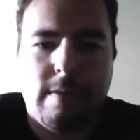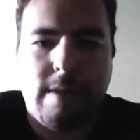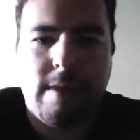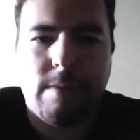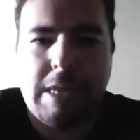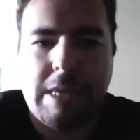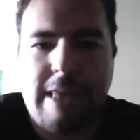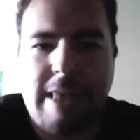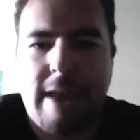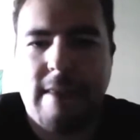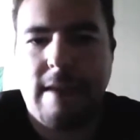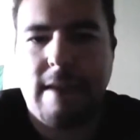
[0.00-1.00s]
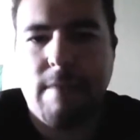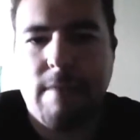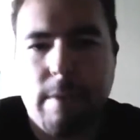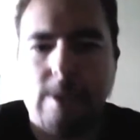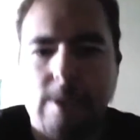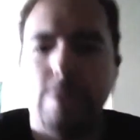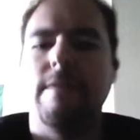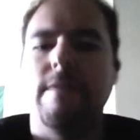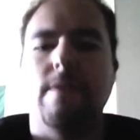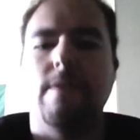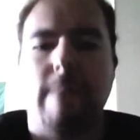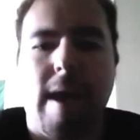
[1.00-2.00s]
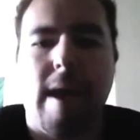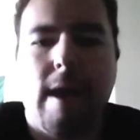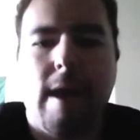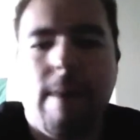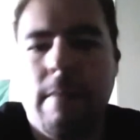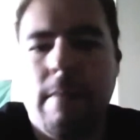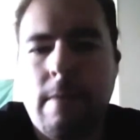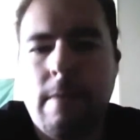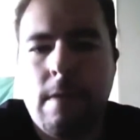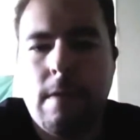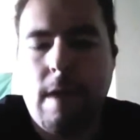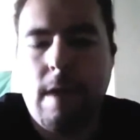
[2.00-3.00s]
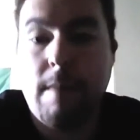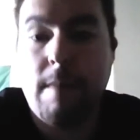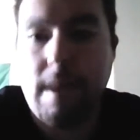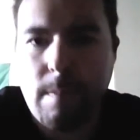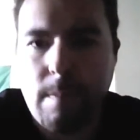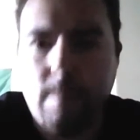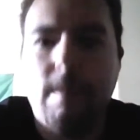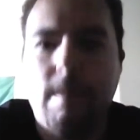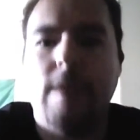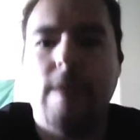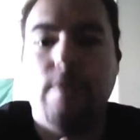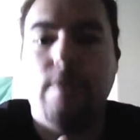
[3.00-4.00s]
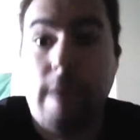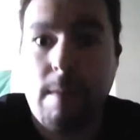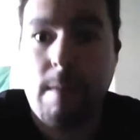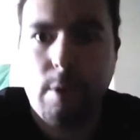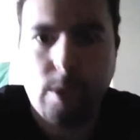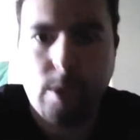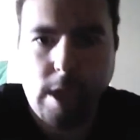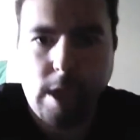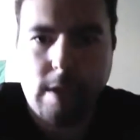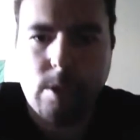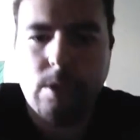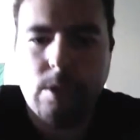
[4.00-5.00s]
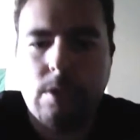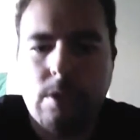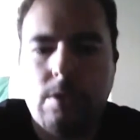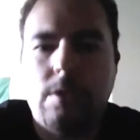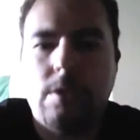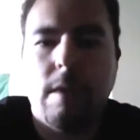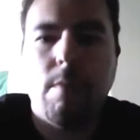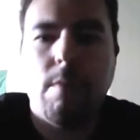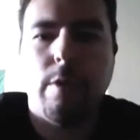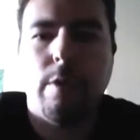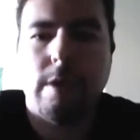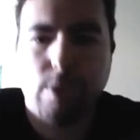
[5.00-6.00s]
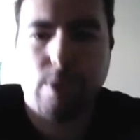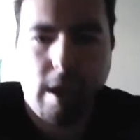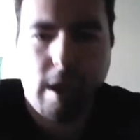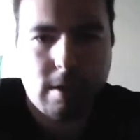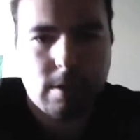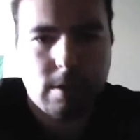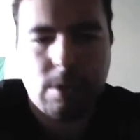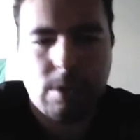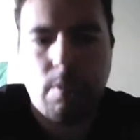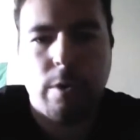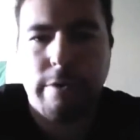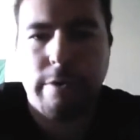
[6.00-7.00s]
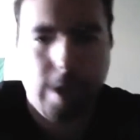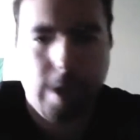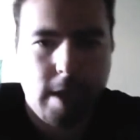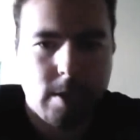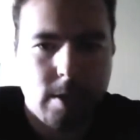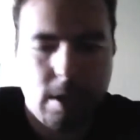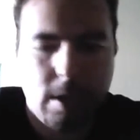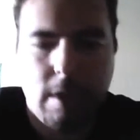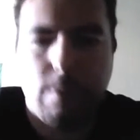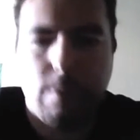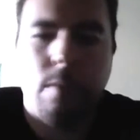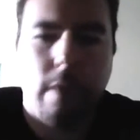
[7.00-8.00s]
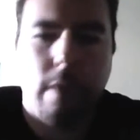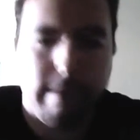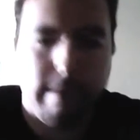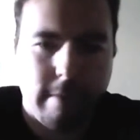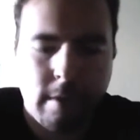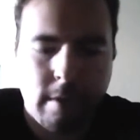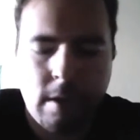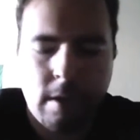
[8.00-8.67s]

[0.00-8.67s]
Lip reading: teams like that give the rest of the field a bad name, and create more cynics, and more detractors, and more critics, and whatever,